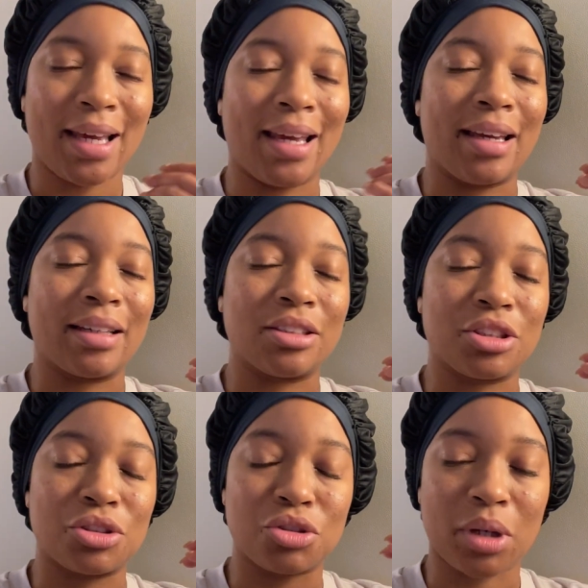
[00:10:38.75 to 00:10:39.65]
and
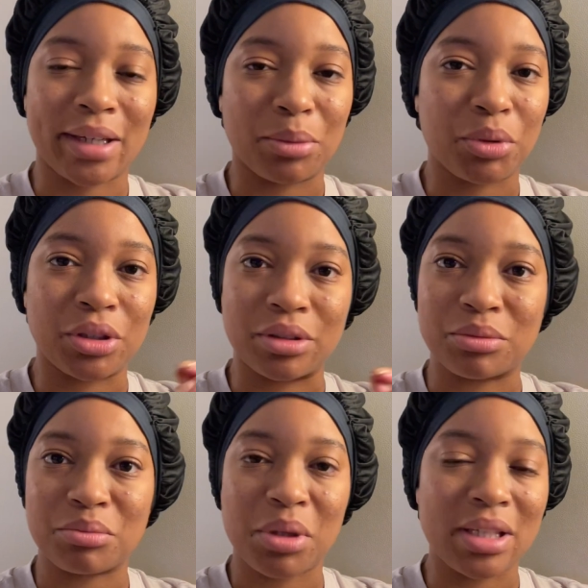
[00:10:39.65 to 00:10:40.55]
just trying to put
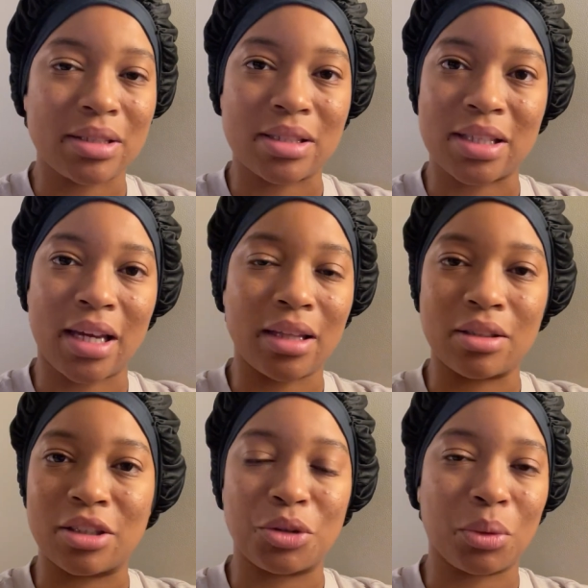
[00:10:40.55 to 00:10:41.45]
pieces together
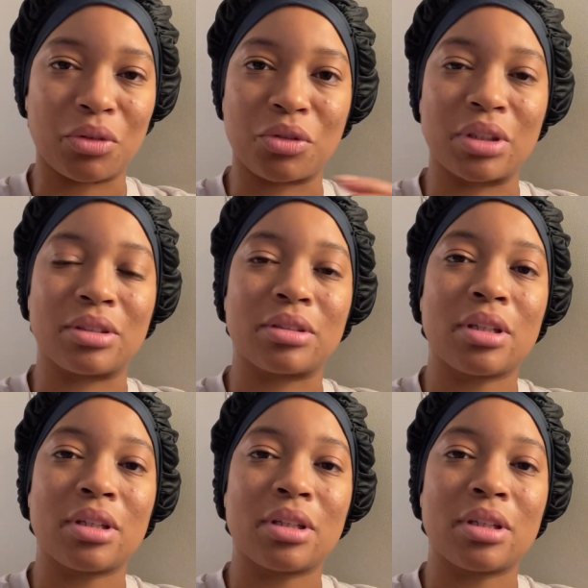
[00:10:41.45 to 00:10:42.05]
in order for it